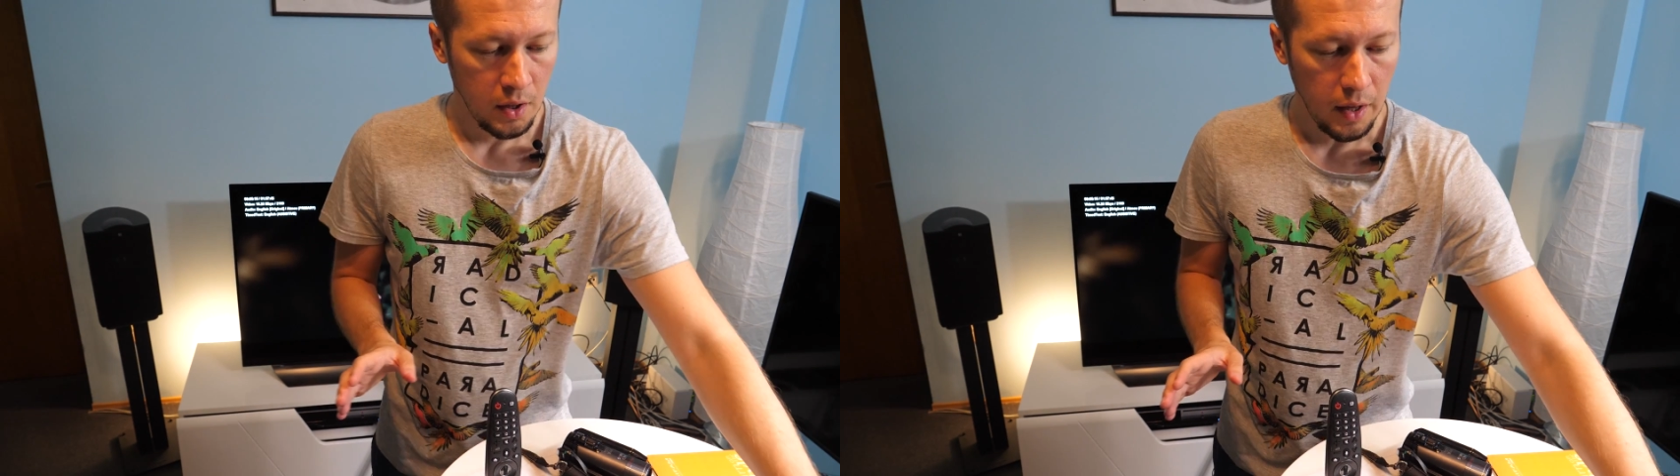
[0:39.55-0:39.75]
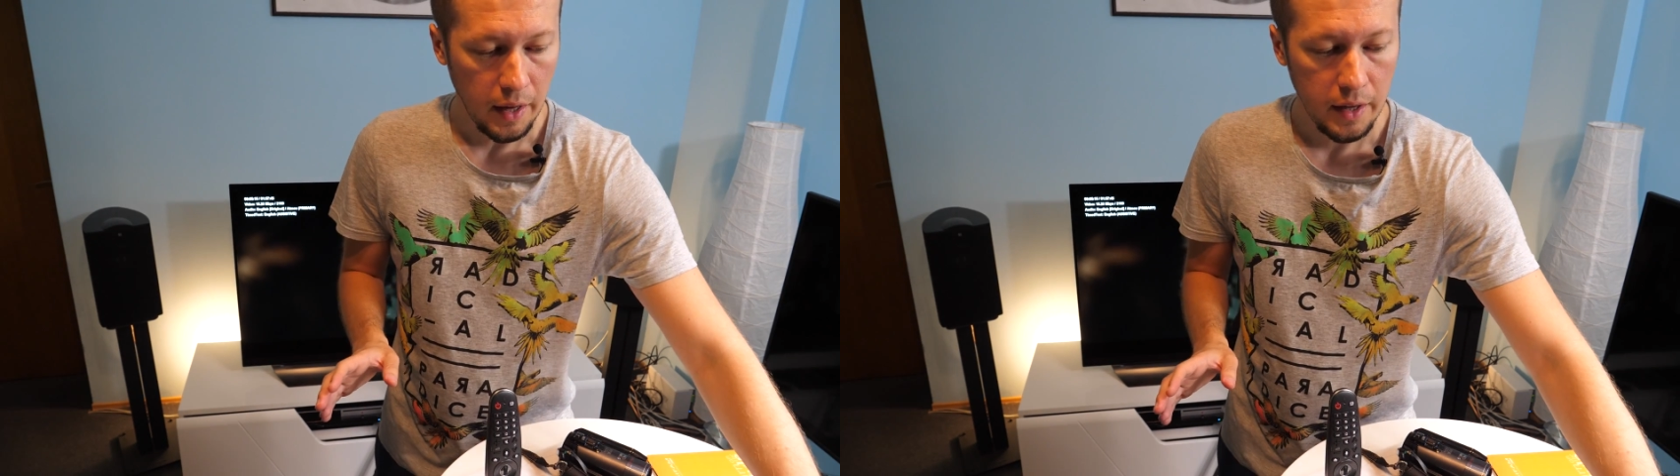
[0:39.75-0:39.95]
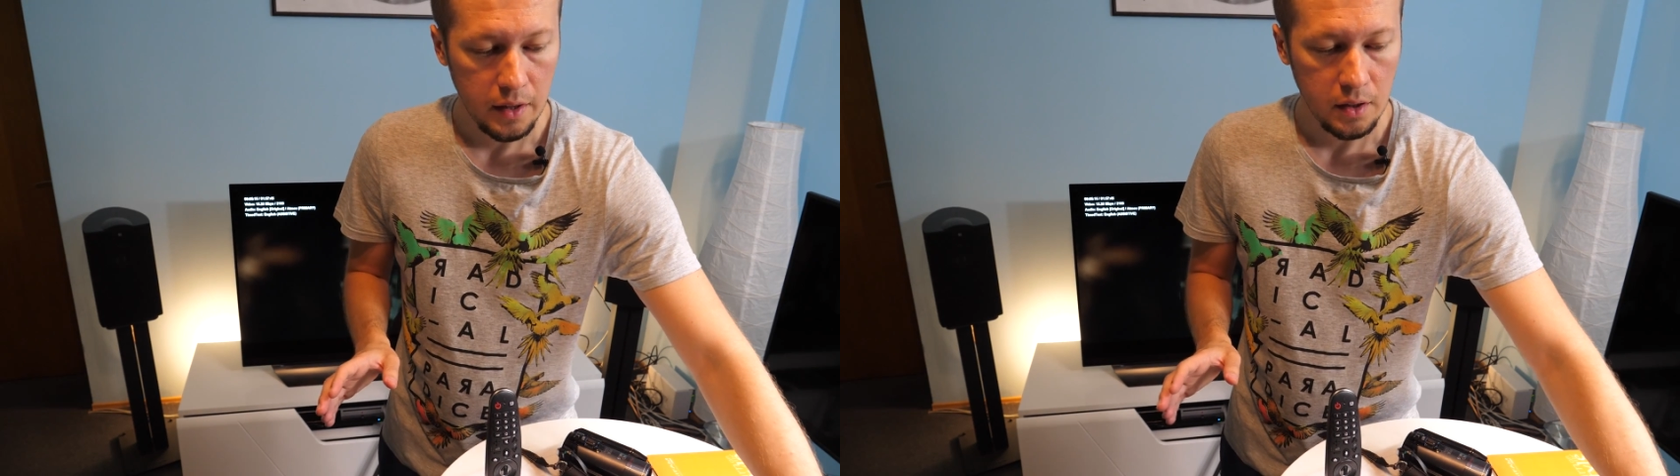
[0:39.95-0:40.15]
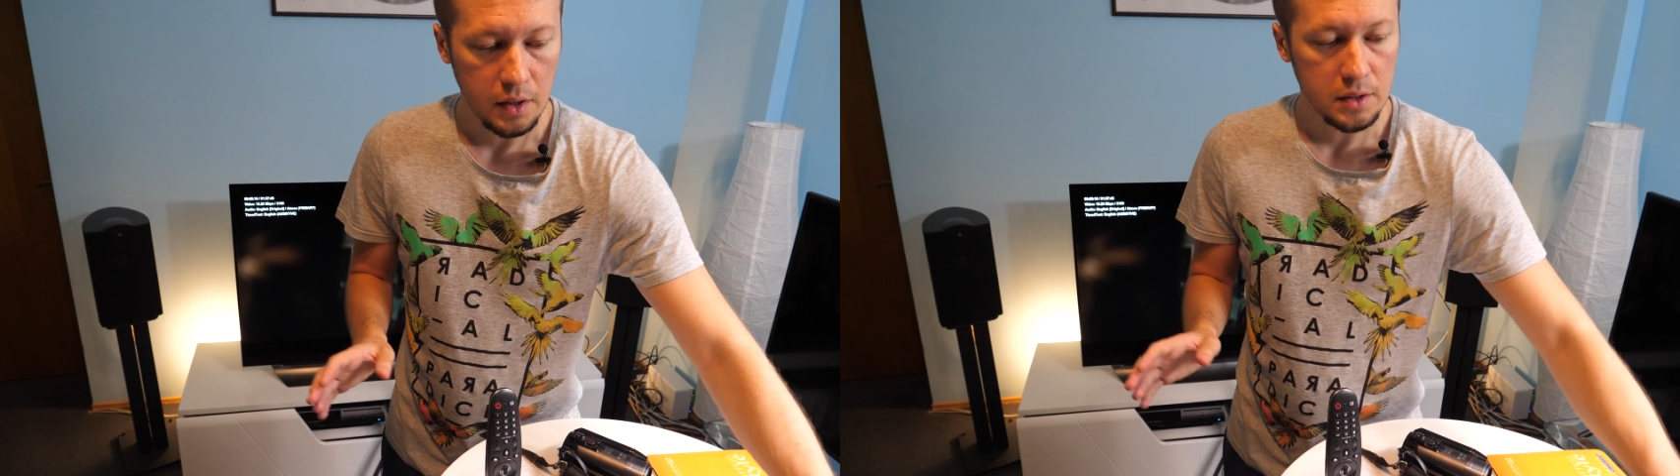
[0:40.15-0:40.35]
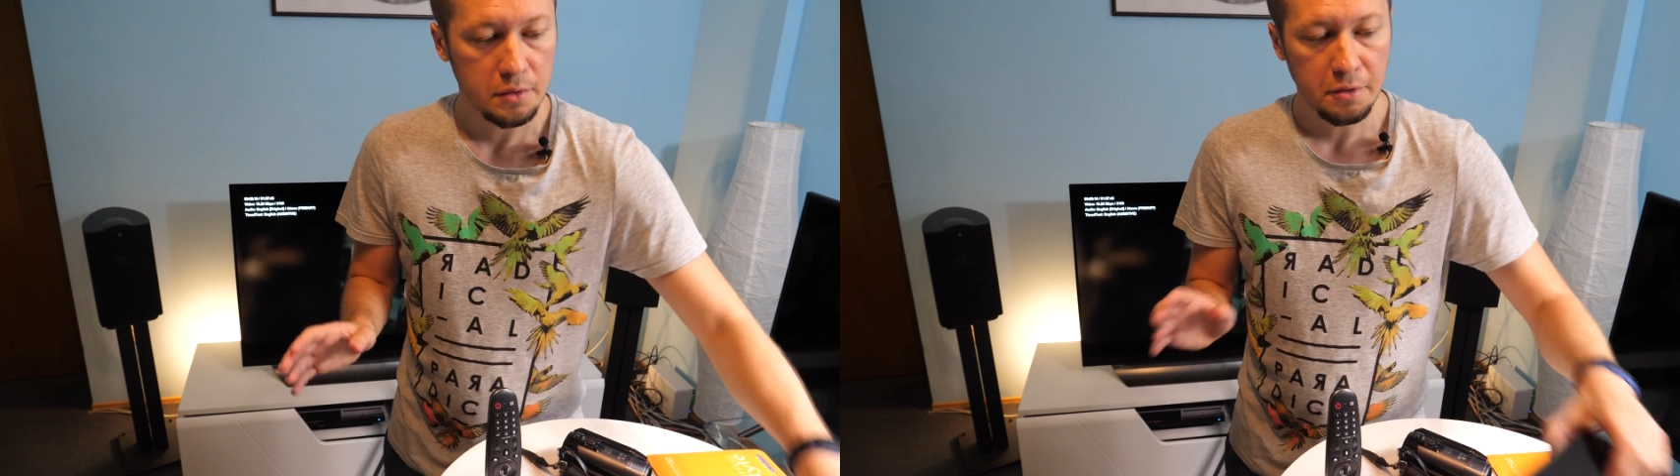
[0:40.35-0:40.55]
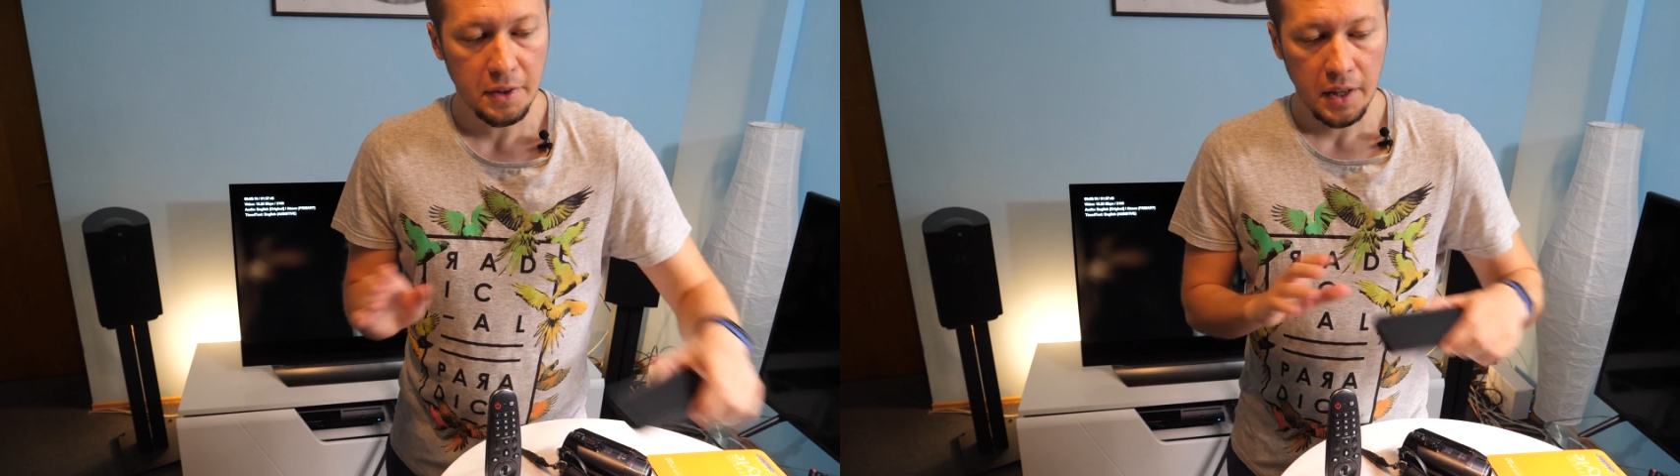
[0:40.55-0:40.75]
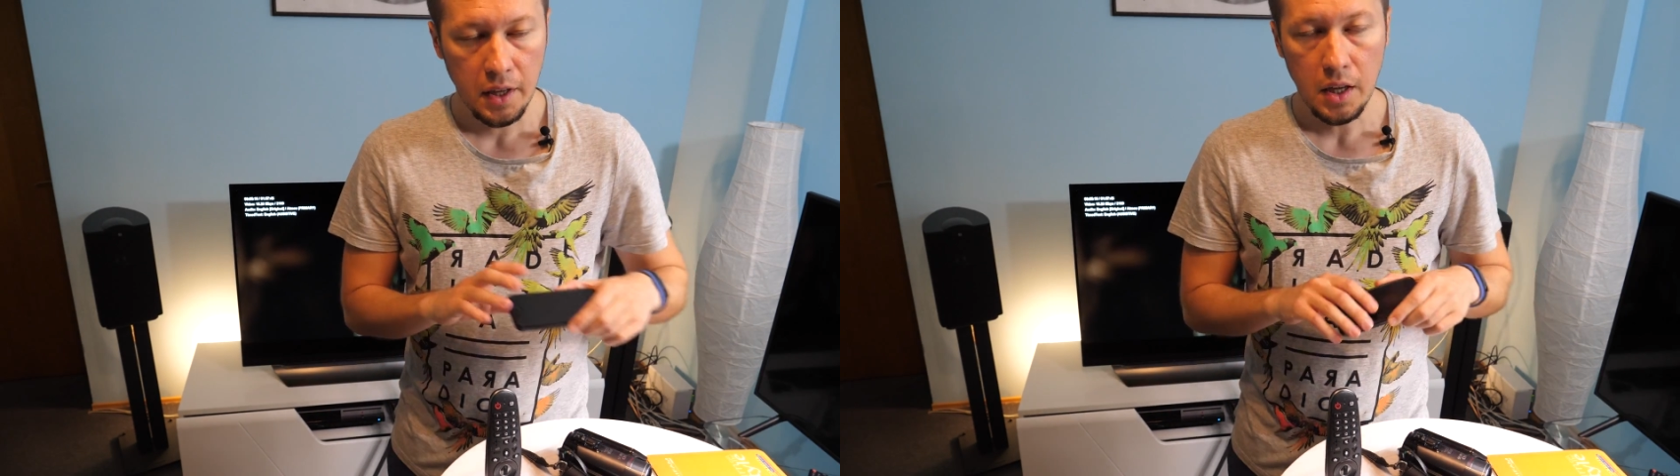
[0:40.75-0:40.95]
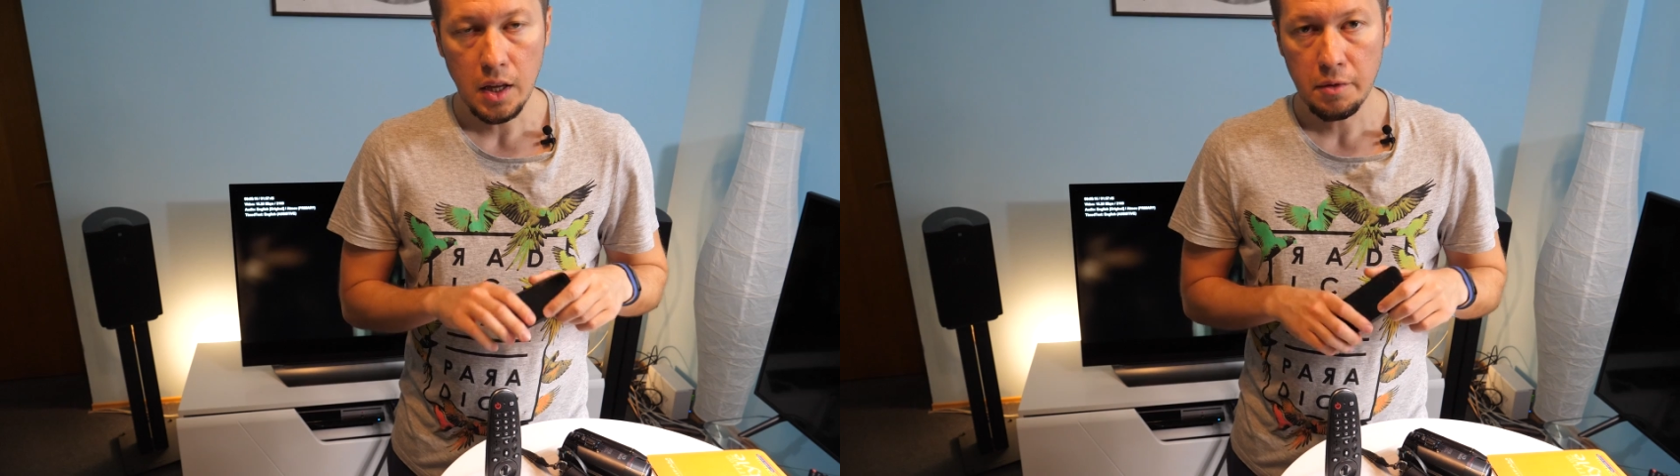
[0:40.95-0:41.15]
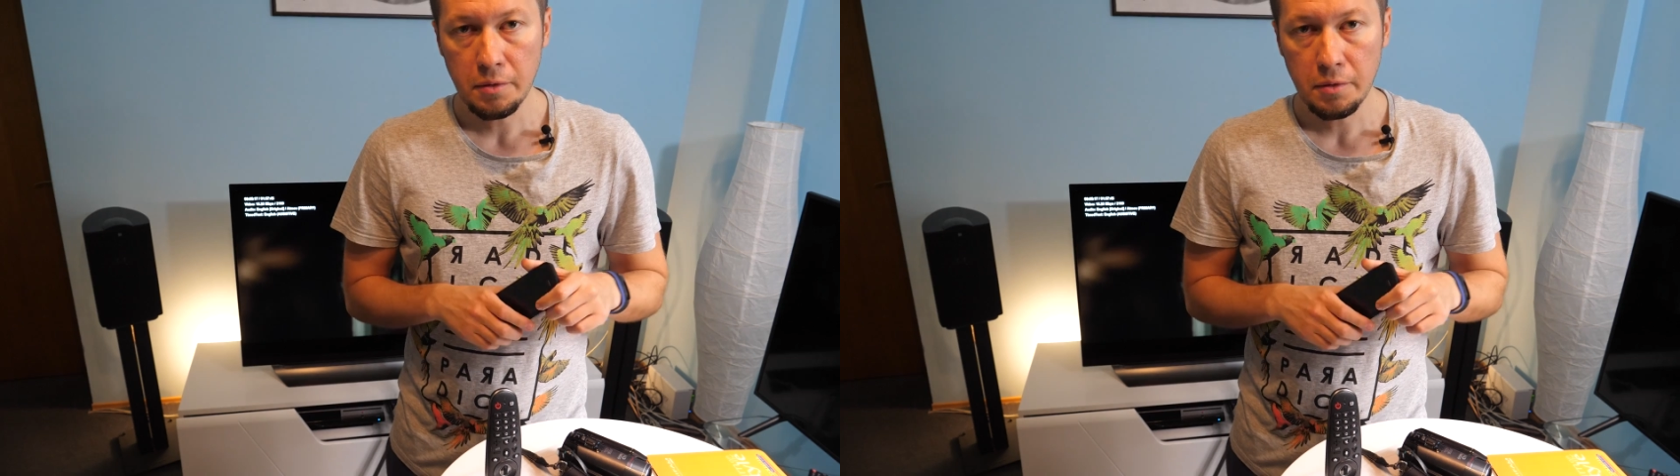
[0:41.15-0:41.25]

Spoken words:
and it's free if